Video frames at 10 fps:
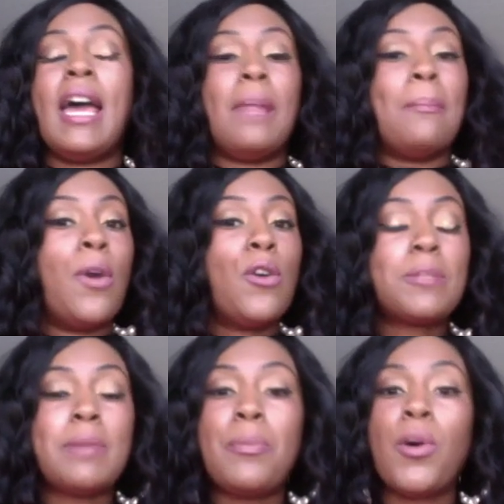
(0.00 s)

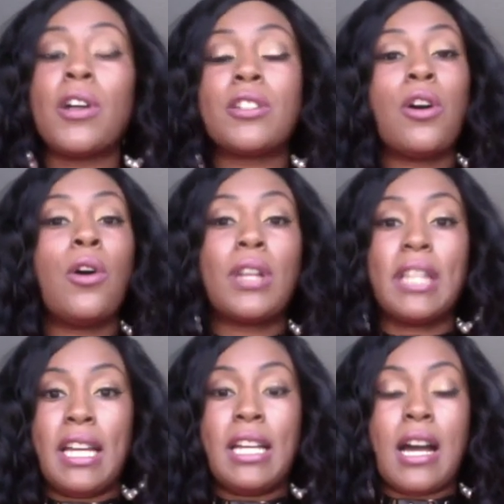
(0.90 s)
Most people are
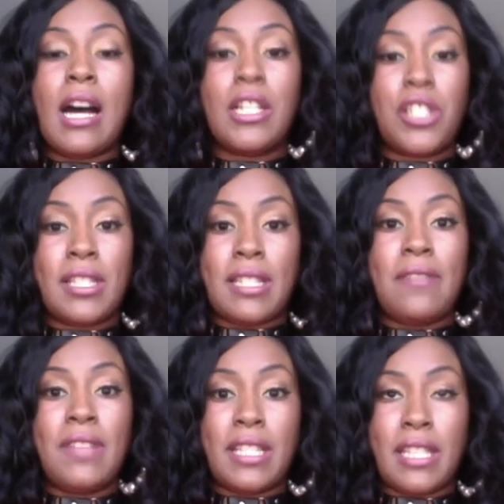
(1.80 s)
totally unconscious
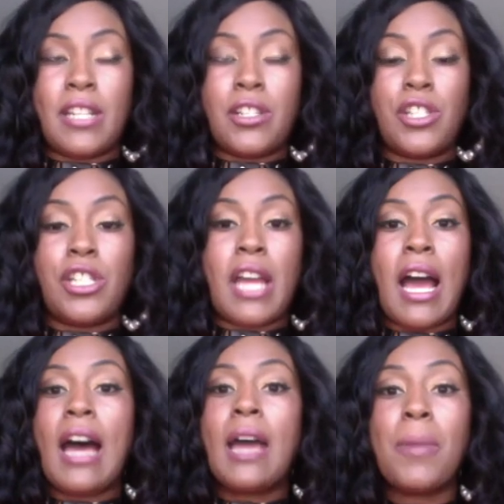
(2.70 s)
of this energy.
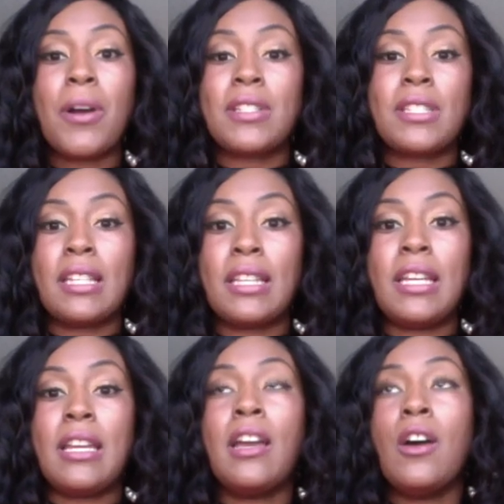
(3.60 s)
I
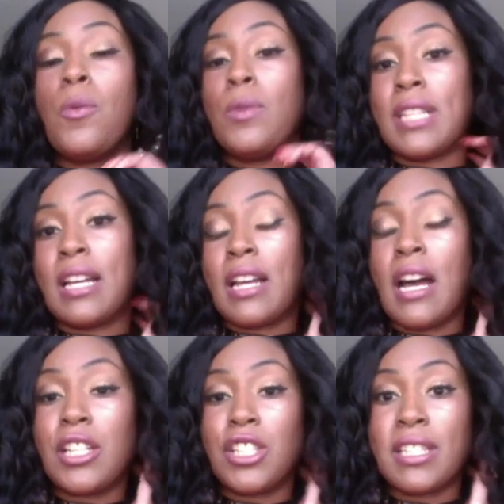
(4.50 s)
personally was
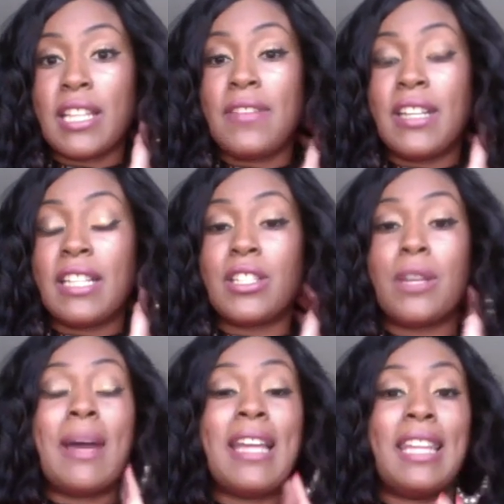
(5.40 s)
unconscious of it
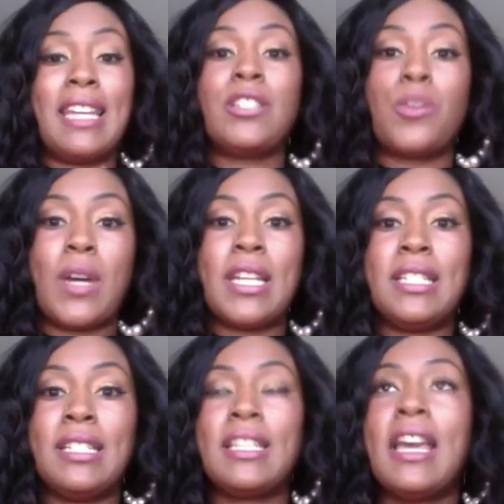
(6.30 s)
until my late
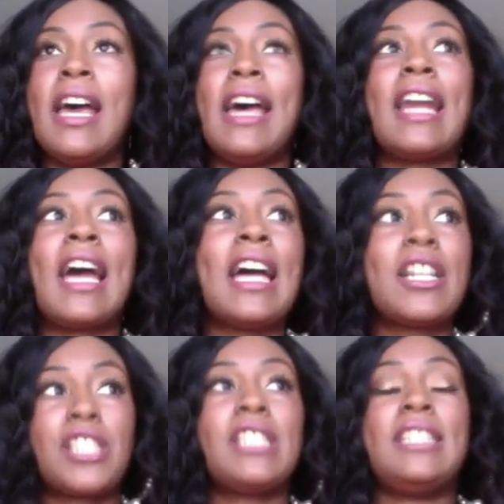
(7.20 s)
20s, and I
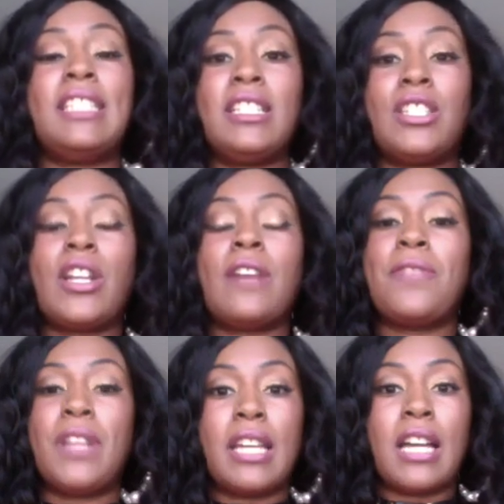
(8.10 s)
actually didn't start
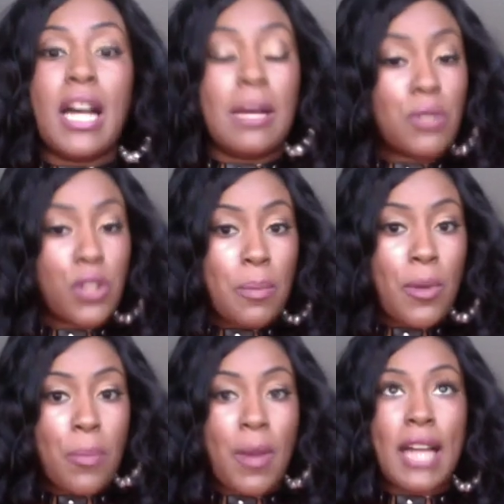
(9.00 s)
feeling
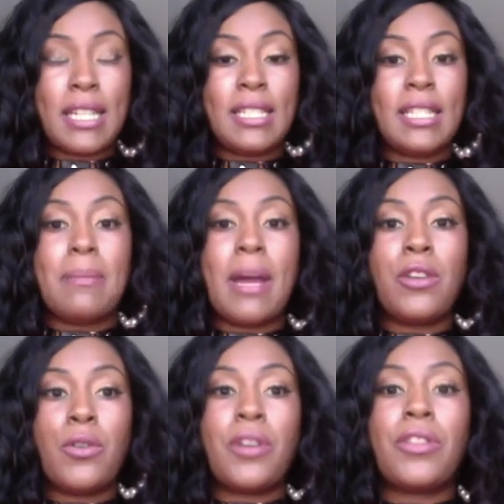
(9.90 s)
comfortable practicing my
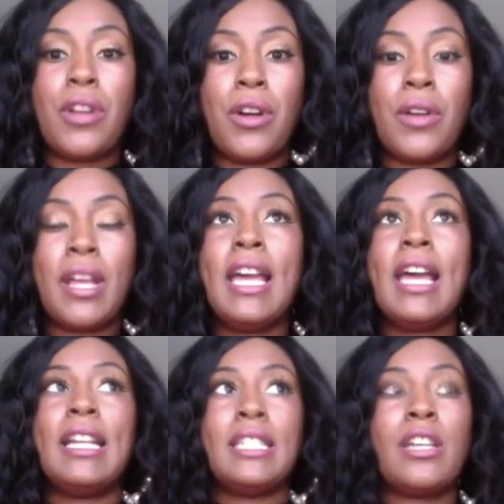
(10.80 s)
North Node
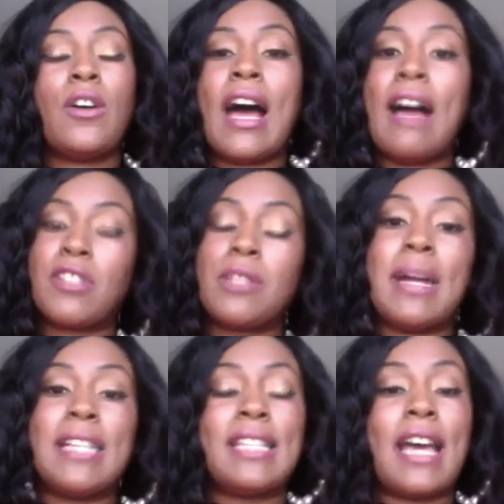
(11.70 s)
until after
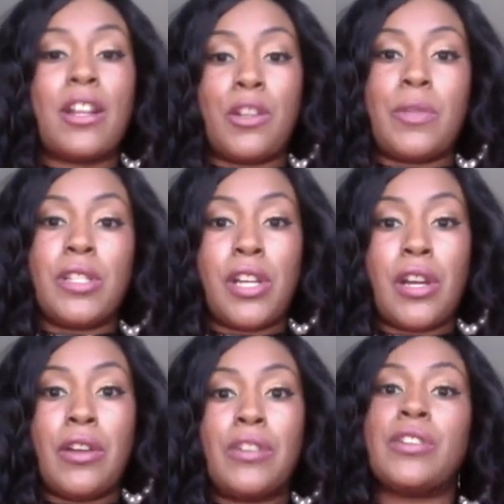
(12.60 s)
my Saturn
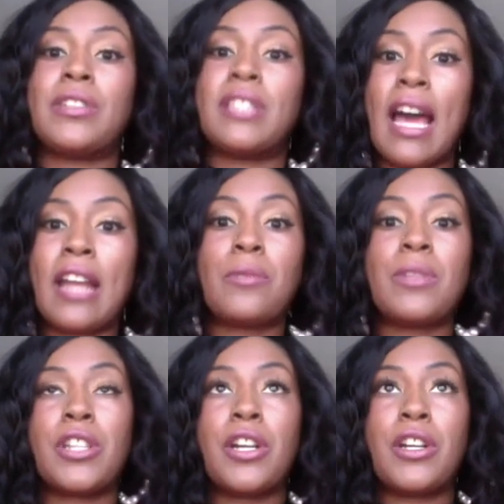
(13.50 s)
return. Your Saturn
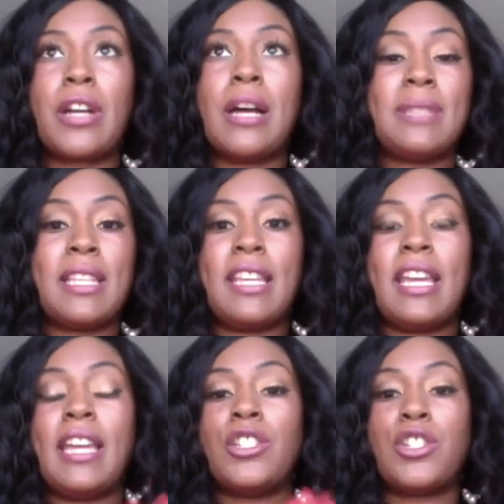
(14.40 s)
return comes at
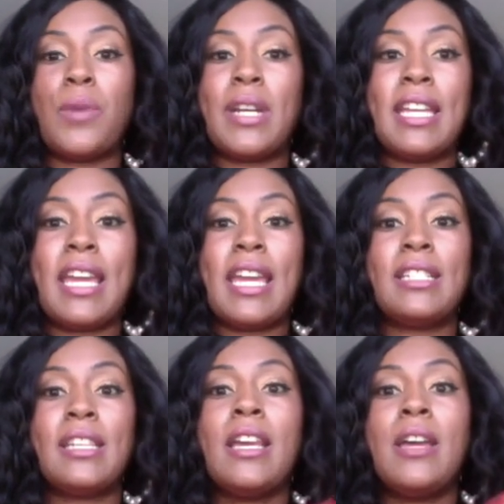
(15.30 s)
the age
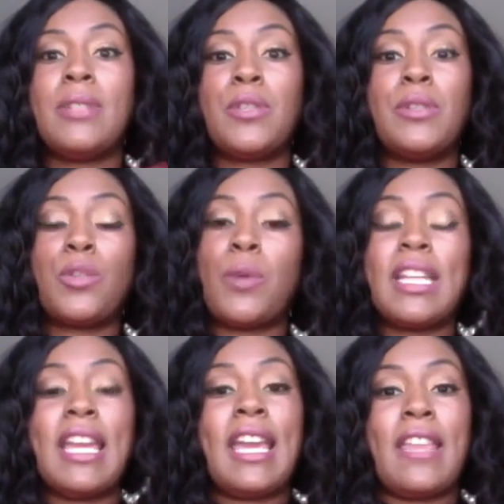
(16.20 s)
28, between
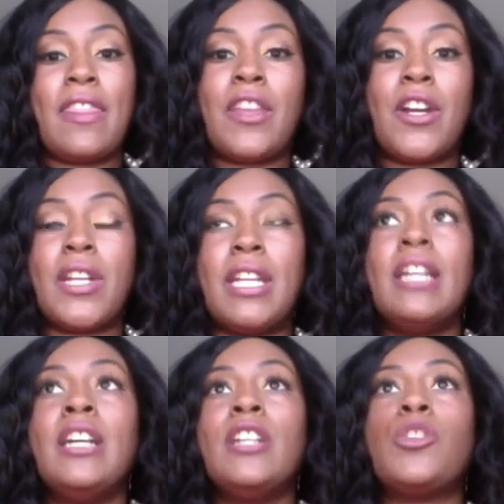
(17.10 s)
28 and
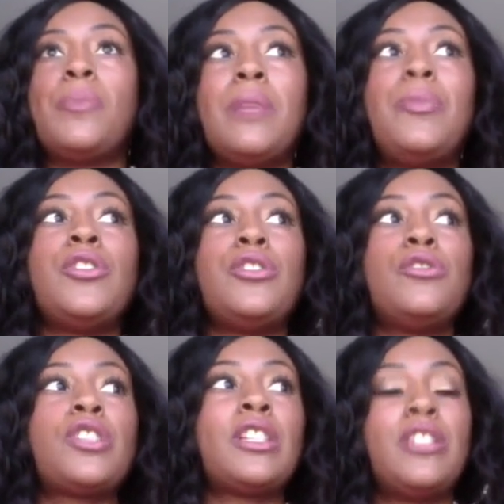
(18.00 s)
30. So people
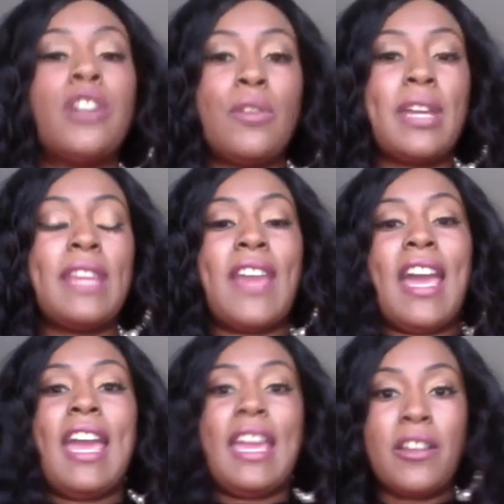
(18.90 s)
usually don't get the
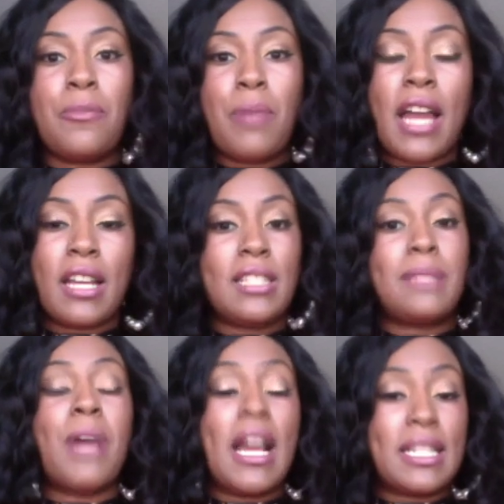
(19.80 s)
hang of
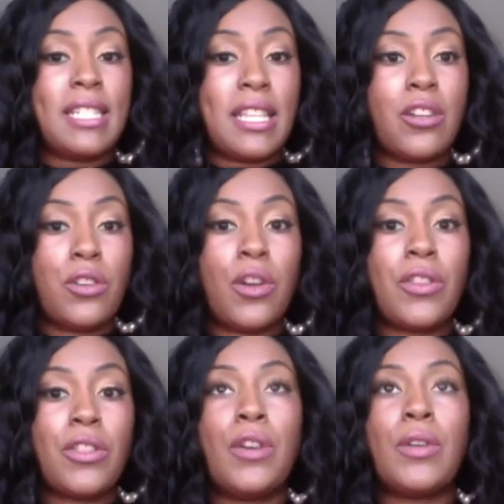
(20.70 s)
practicing their
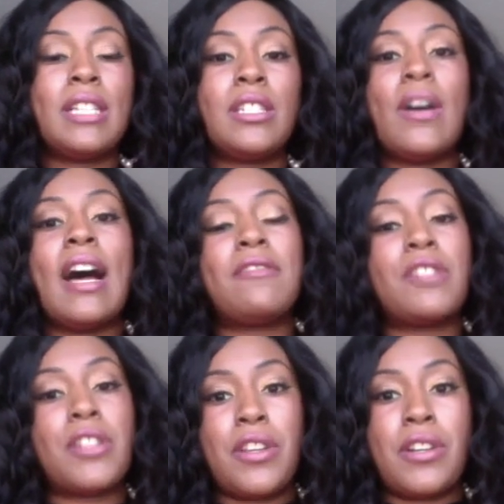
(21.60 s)
North Node until
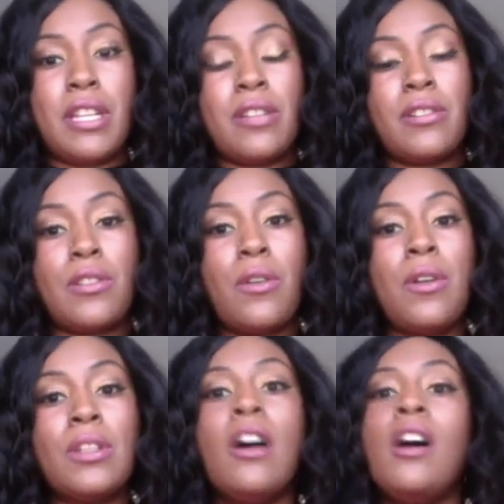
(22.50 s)
after 30 years
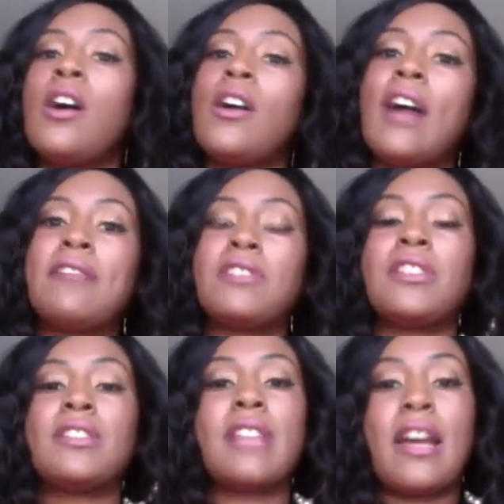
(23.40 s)
old or
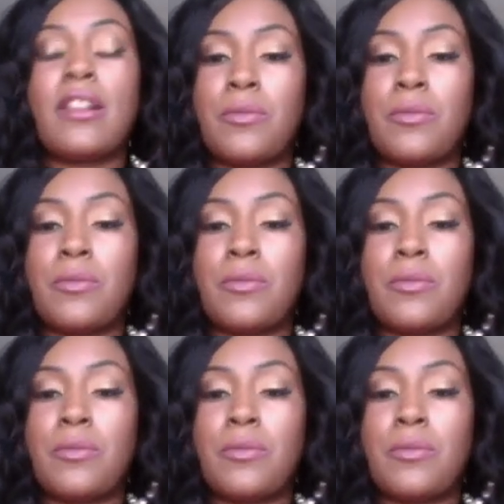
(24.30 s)
after their Saturn